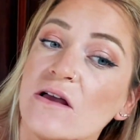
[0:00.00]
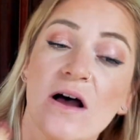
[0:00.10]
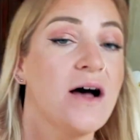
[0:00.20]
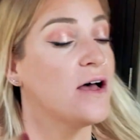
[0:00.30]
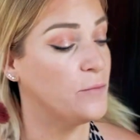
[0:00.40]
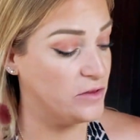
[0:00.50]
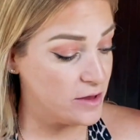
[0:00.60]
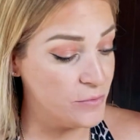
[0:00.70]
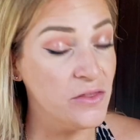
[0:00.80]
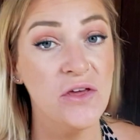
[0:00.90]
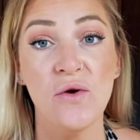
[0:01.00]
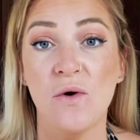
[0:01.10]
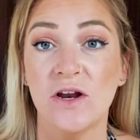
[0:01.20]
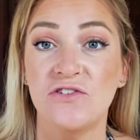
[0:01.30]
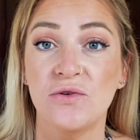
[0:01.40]
Something that you
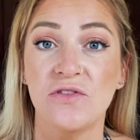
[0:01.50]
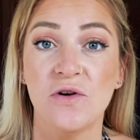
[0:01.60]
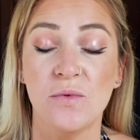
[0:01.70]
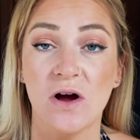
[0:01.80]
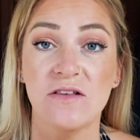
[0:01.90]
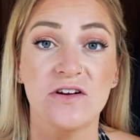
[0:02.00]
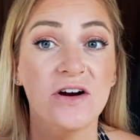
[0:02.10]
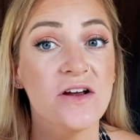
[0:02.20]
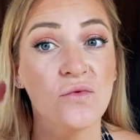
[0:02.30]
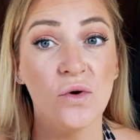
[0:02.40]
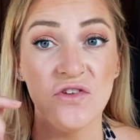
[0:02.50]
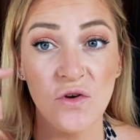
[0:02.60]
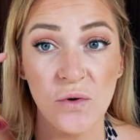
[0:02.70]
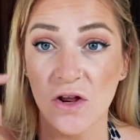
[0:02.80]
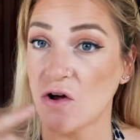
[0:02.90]
wanna do with your bronzer is once you
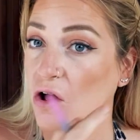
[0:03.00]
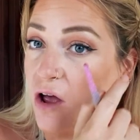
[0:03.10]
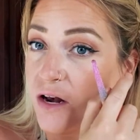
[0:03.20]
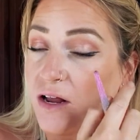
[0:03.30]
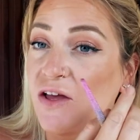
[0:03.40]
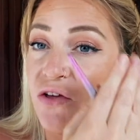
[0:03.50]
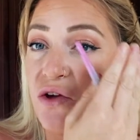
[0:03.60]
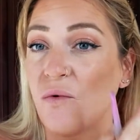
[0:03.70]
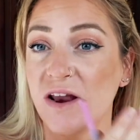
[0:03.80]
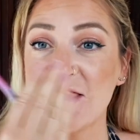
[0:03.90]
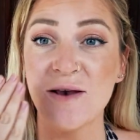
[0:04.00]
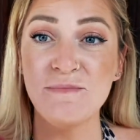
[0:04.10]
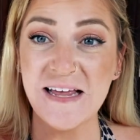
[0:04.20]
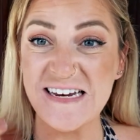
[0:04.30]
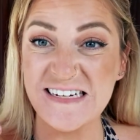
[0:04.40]
put it on, you wanna then
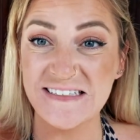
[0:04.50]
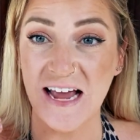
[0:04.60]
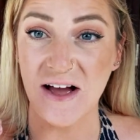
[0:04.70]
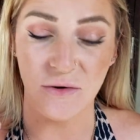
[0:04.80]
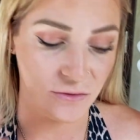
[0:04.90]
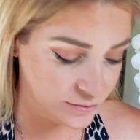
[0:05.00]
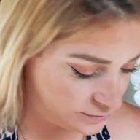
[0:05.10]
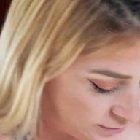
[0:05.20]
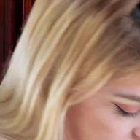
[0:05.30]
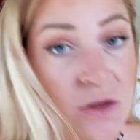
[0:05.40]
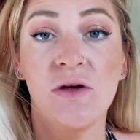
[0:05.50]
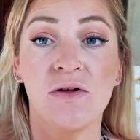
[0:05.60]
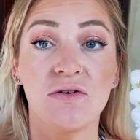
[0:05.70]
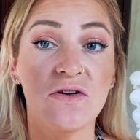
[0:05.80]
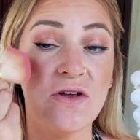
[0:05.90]
blend it down.
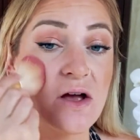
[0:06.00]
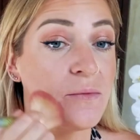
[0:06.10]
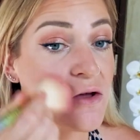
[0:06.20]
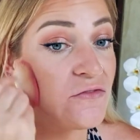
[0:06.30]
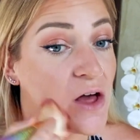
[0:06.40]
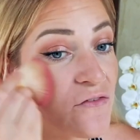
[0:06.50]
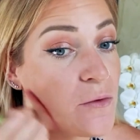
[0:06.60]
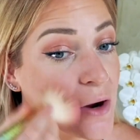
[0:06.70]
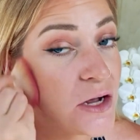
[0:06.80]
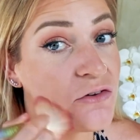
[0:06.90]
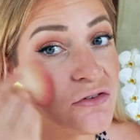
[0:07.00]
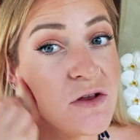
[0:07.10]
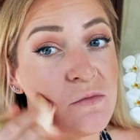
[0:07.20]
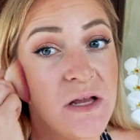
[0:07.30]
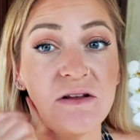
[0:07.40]
So you just take a big fluffy brush
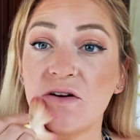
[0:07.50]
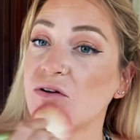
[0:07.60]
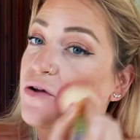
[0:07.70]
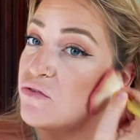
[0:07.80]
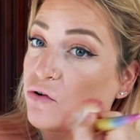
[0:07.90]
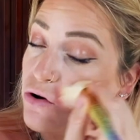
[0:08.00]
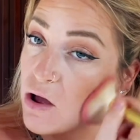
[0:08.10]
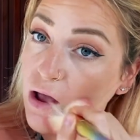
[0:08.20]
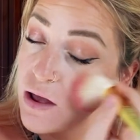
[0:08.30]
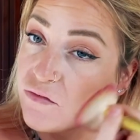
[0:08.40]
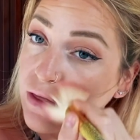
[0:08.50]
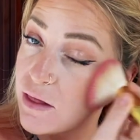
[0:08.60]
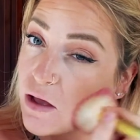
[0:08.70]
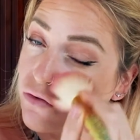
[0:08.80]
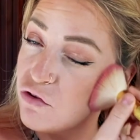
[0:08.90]
and blend it around so you're not having
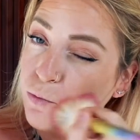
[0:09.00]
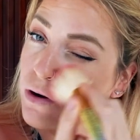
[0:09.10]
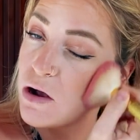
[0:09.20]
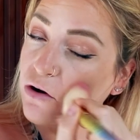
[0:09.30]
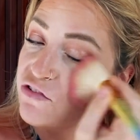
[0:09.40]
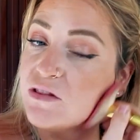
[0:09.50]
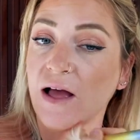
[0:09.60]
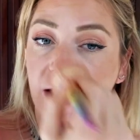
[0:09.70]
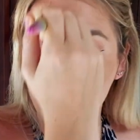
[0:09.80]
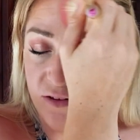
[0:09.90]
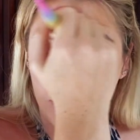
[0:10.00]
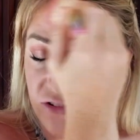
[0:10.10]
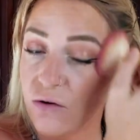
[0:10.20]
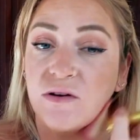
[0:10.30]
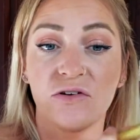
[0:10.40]
like a super harsh line,
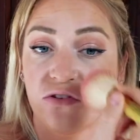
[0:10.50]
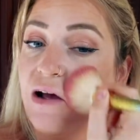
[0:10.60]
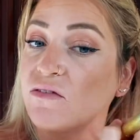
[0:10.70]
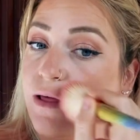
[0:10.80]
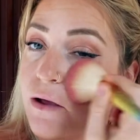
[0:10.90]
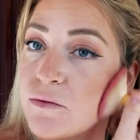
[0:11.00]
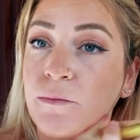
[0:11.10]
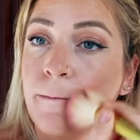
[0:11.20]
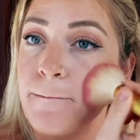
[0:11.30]
especially when you're traveling.